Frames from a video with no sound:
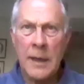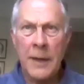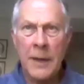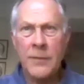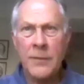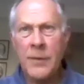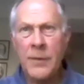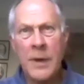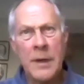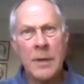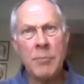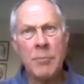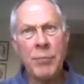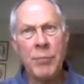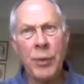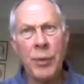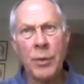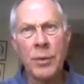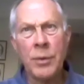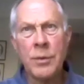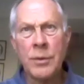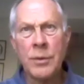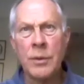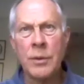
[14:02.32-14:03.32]
a very
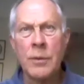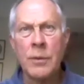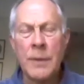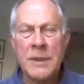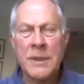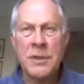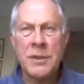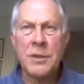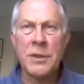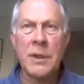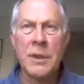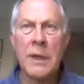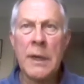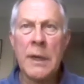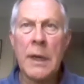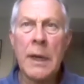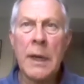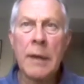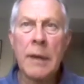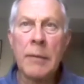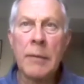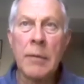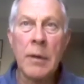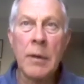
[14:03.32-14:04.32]
important question, and
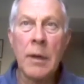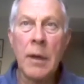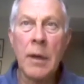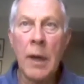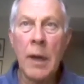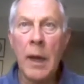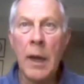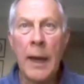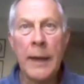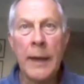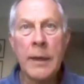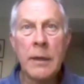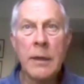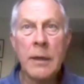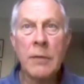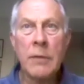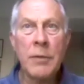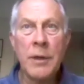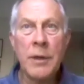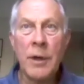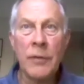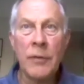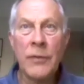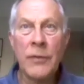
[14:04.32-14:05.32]
I can
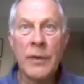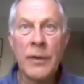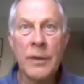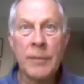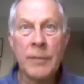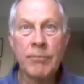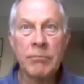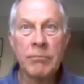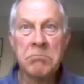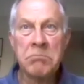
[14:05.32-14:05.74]
only offer